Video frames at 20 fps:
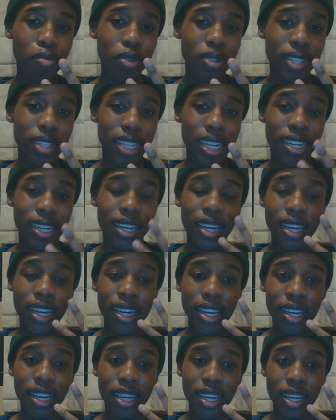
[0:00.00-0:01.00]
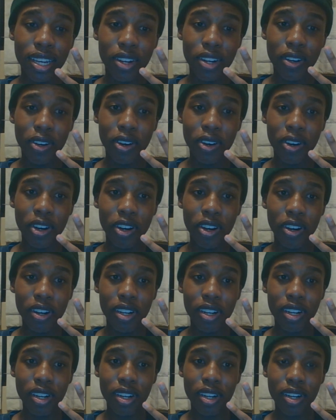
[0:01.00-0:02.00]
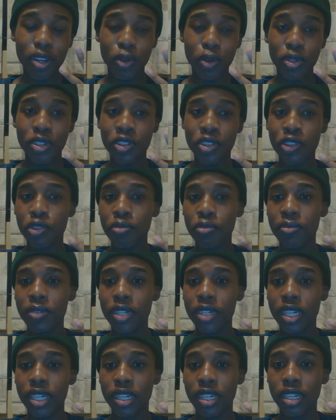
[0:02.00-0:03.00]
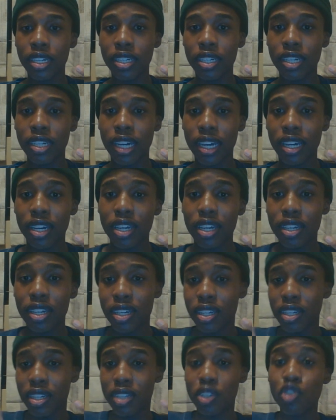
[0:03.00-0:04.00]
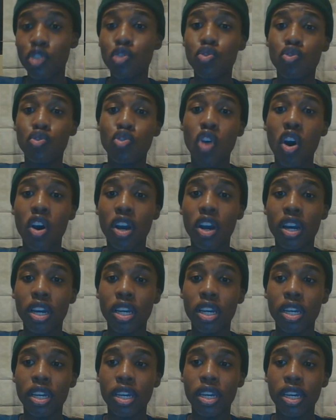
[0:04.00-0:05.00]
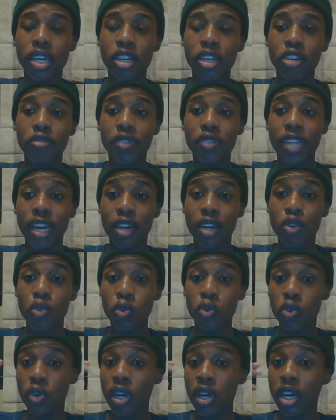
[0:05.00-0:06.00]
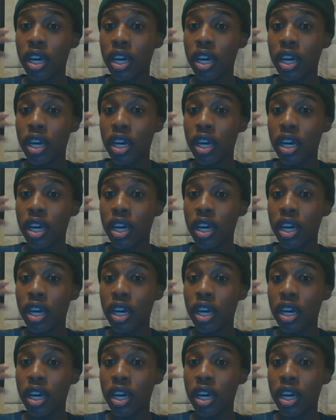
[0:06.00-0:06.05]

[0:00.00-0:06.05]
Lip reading: that are closest to being like strong, like who